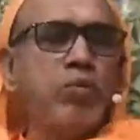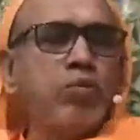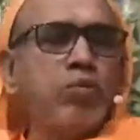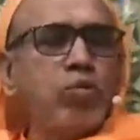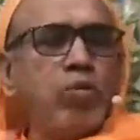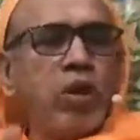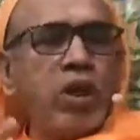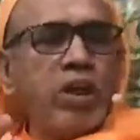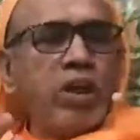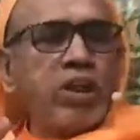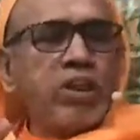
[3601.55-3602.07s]
you
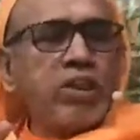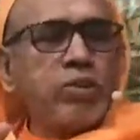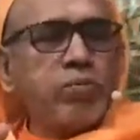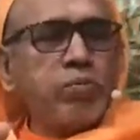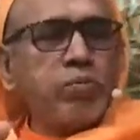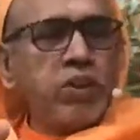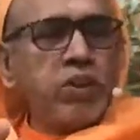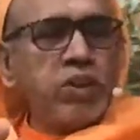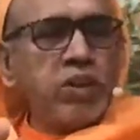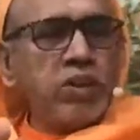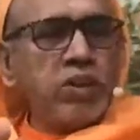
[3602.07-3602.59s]
do not
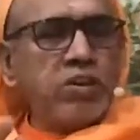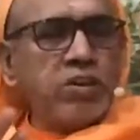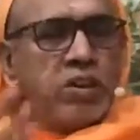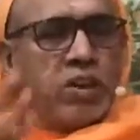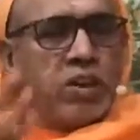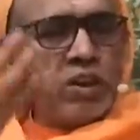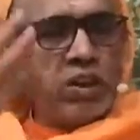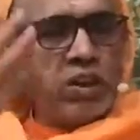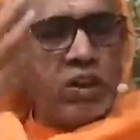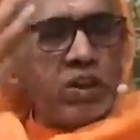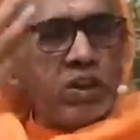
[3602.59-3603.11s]
experience
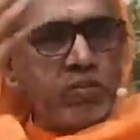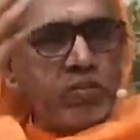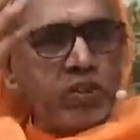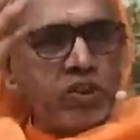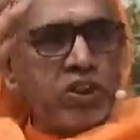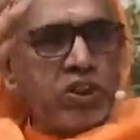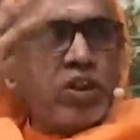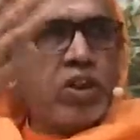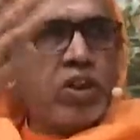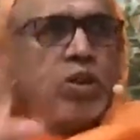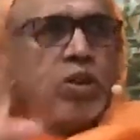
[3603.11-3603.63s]
any
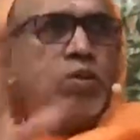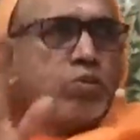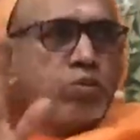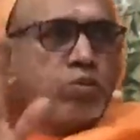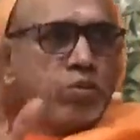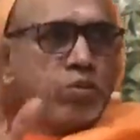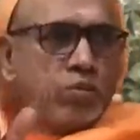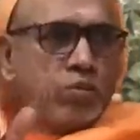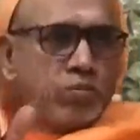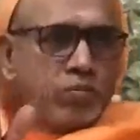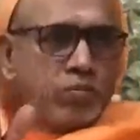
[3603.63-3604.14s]
division
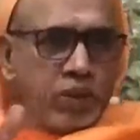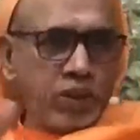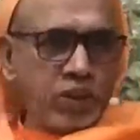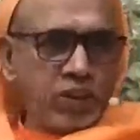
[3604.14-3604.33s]
also,